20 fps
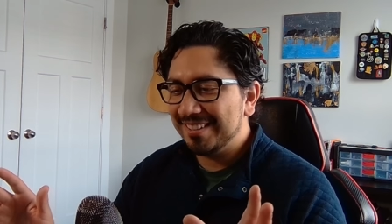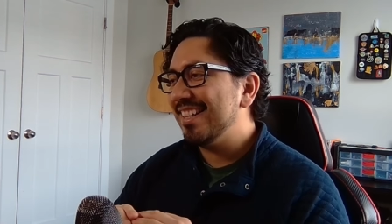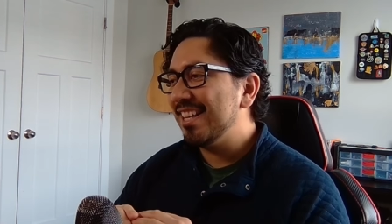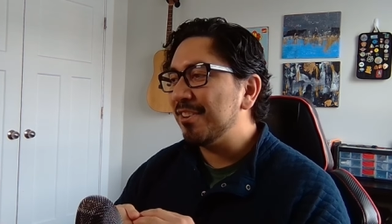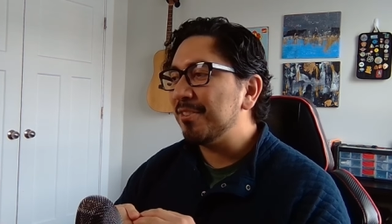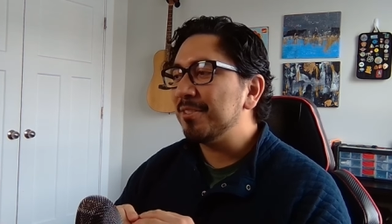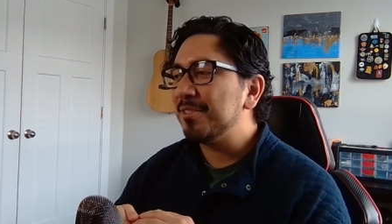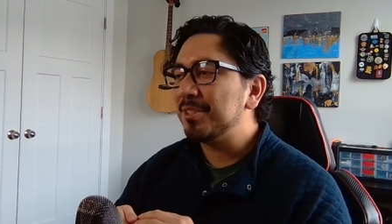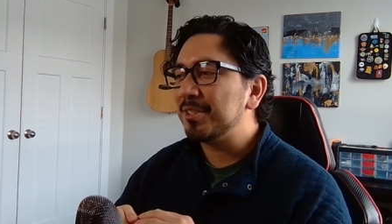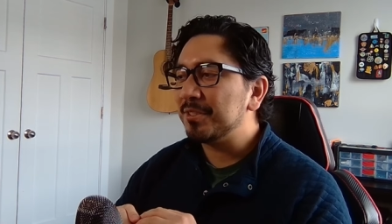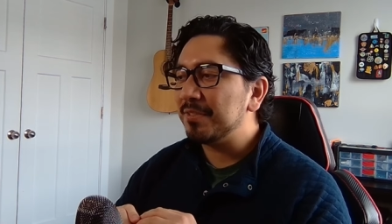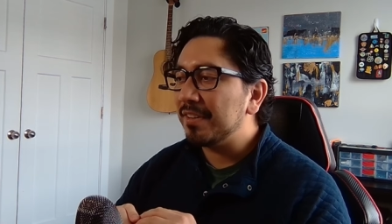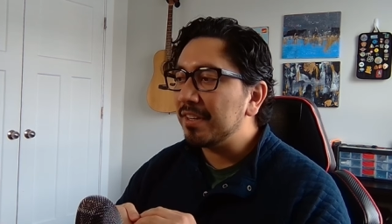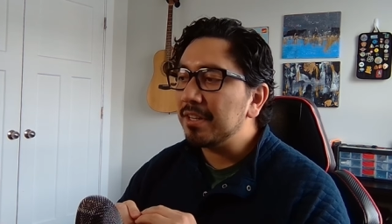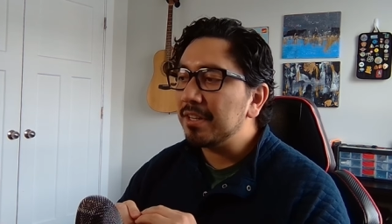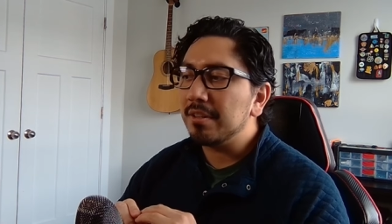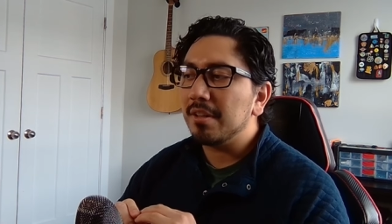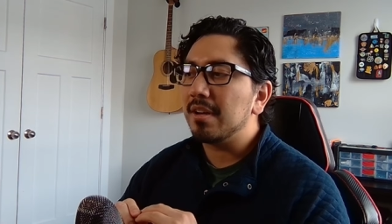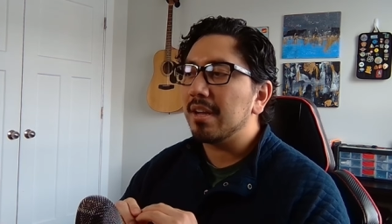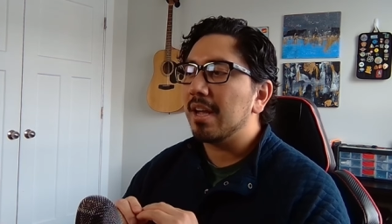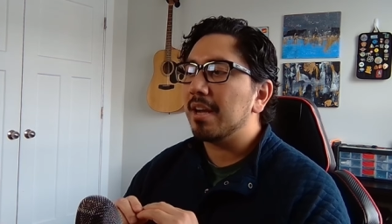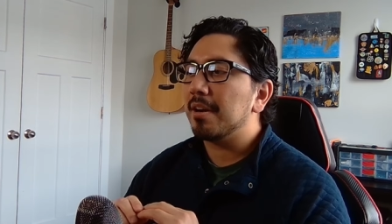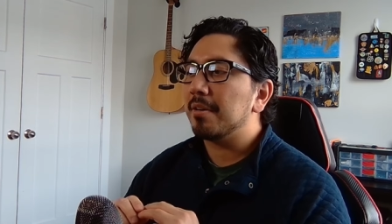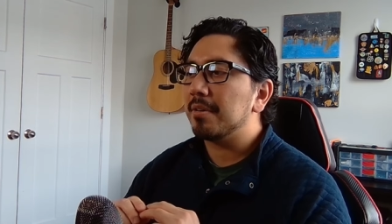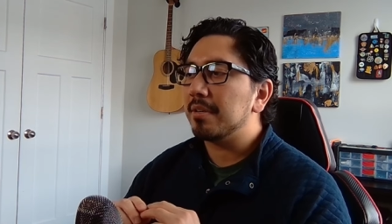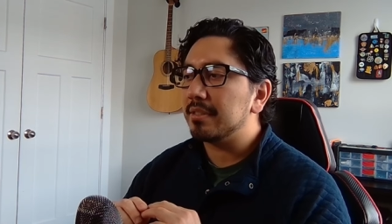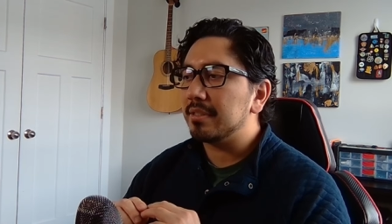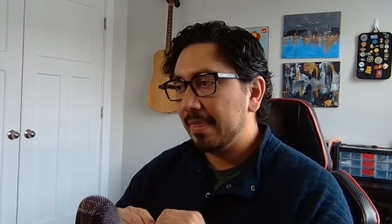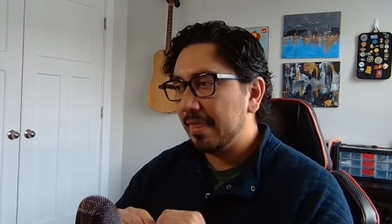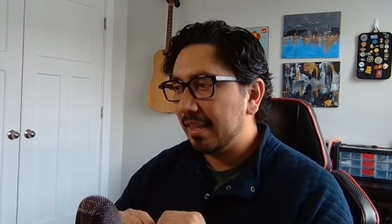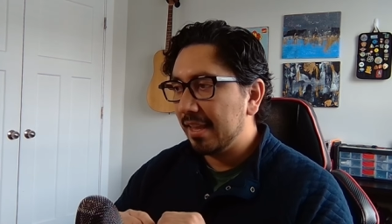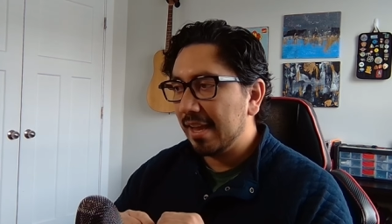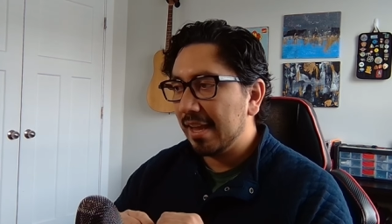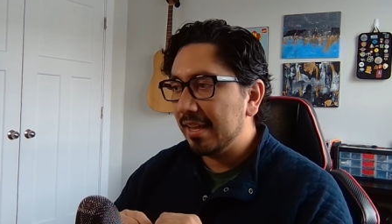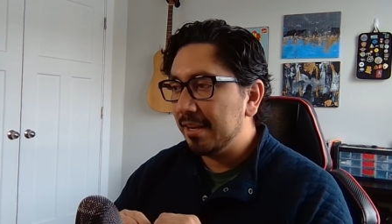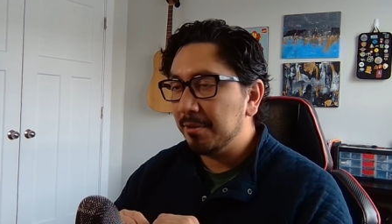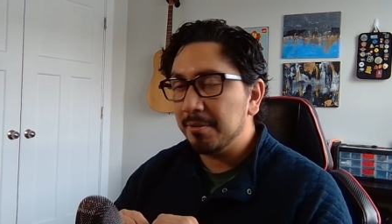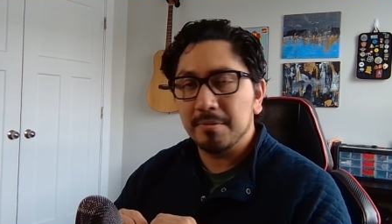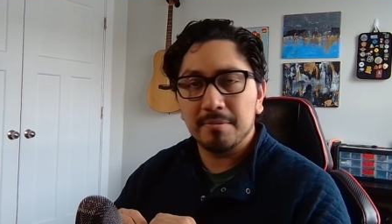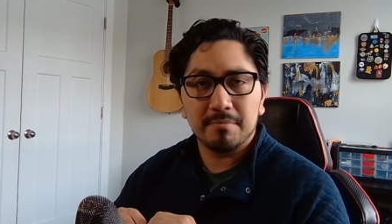they were just very long hours. I
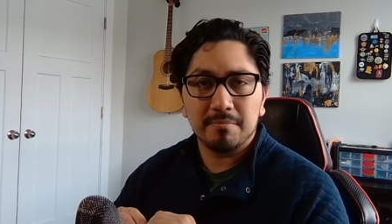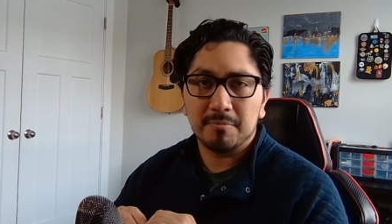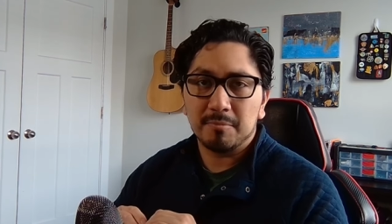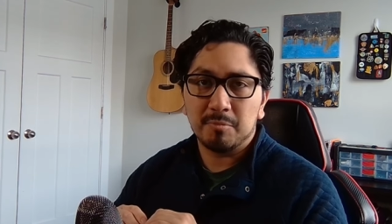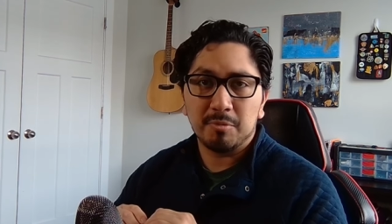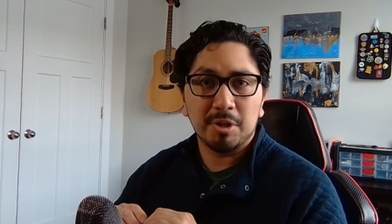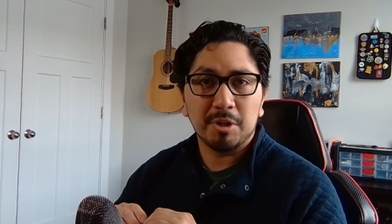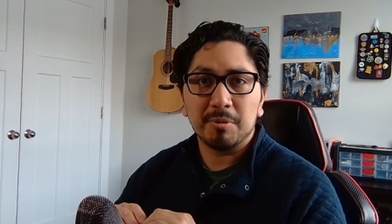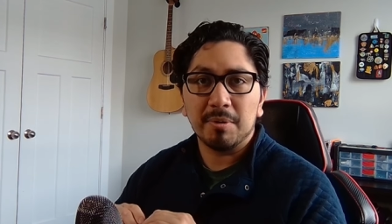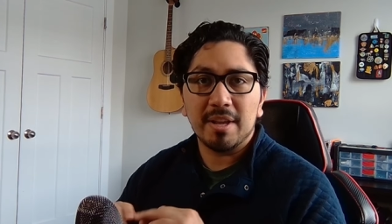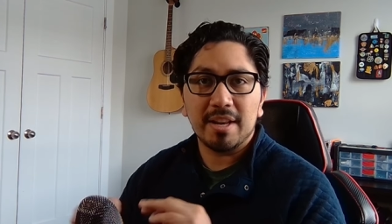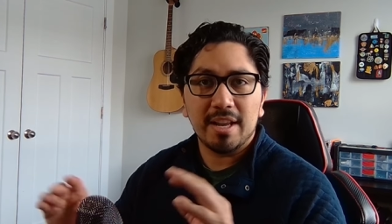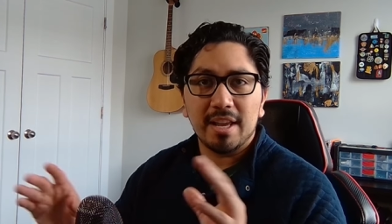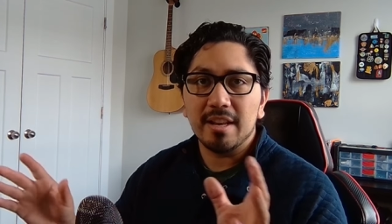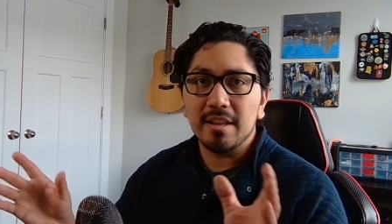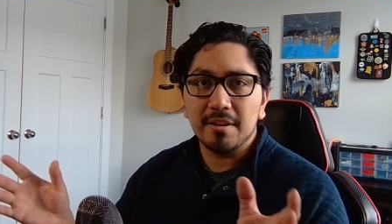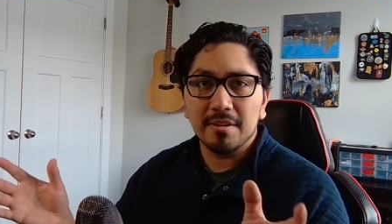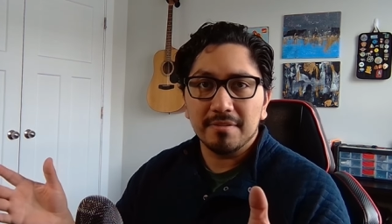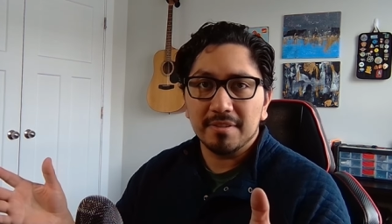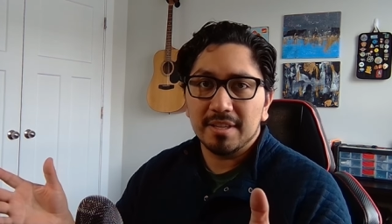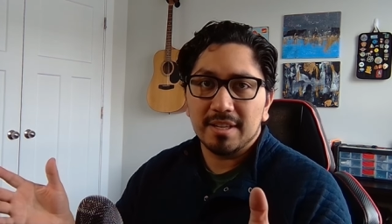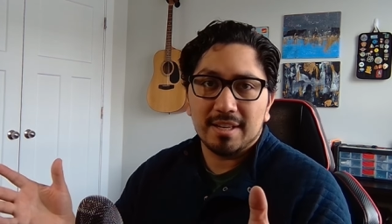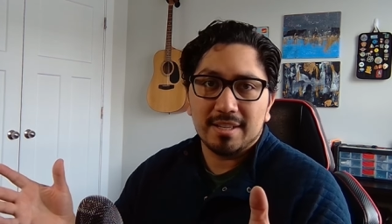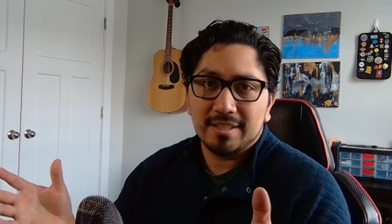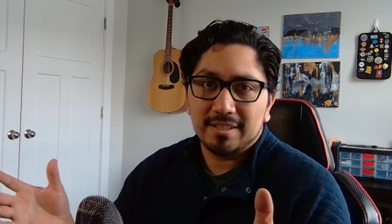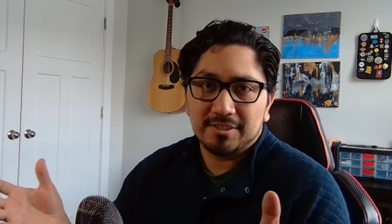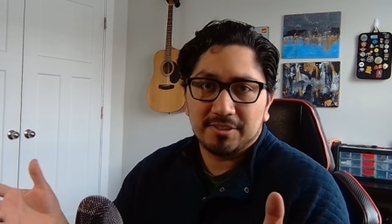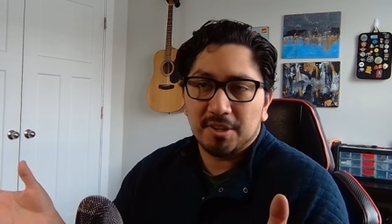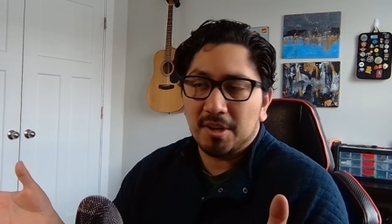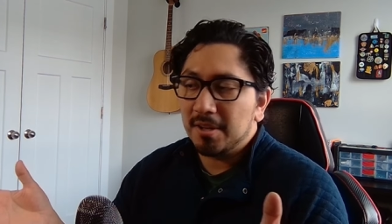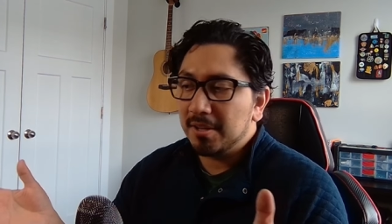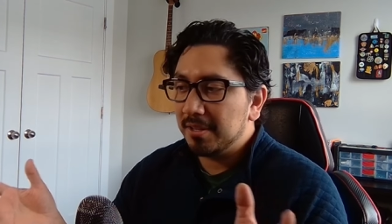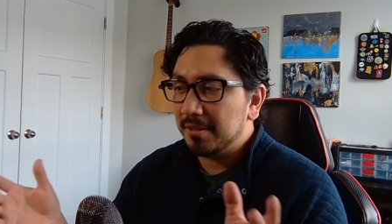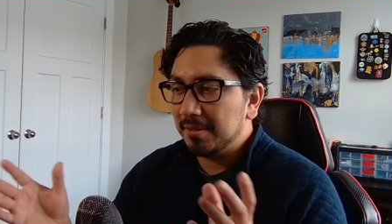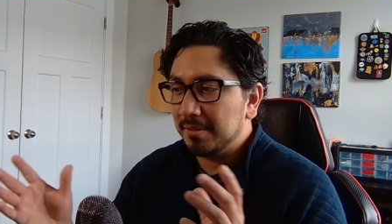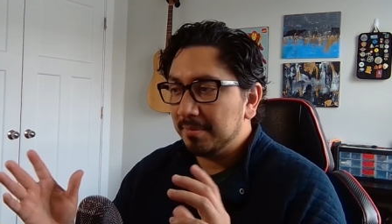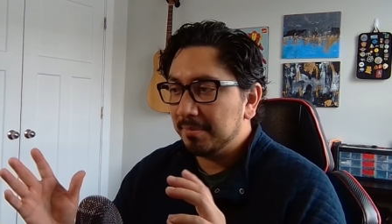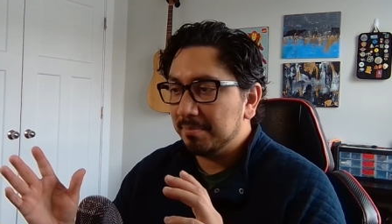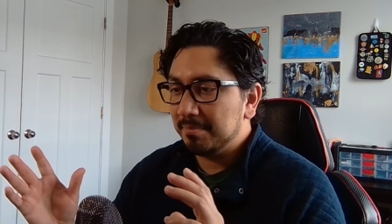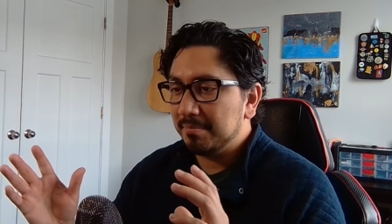don't regret any of it. It's
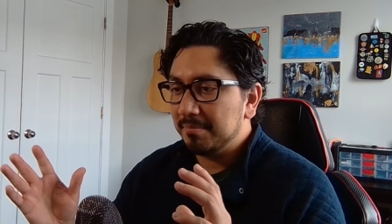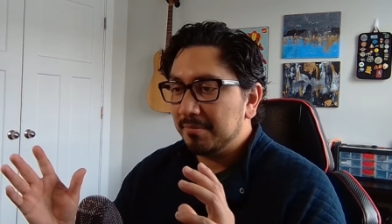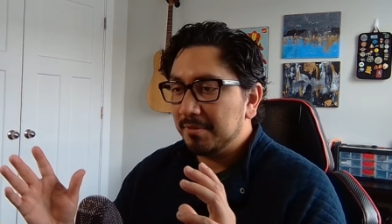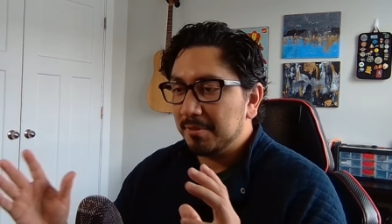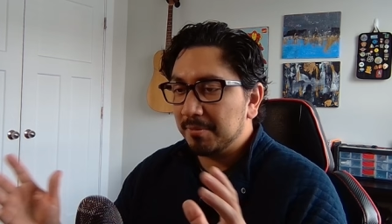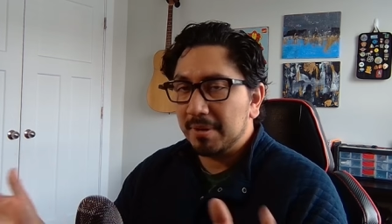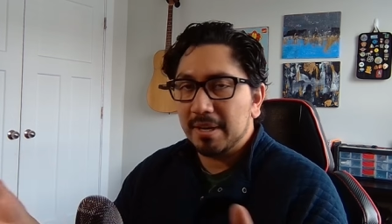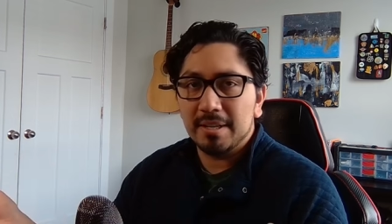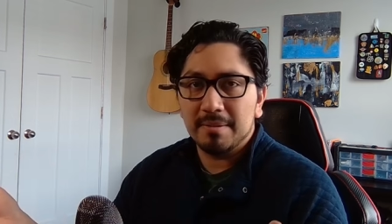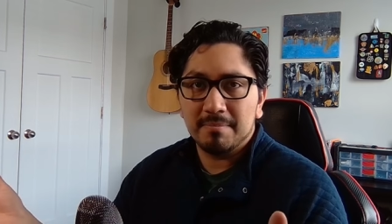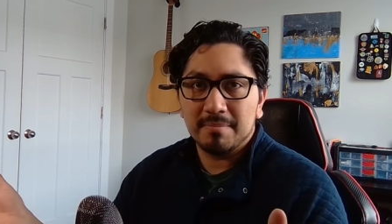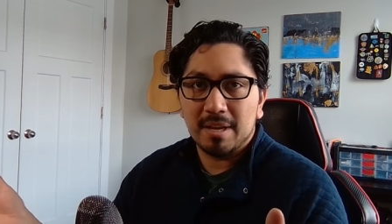all great.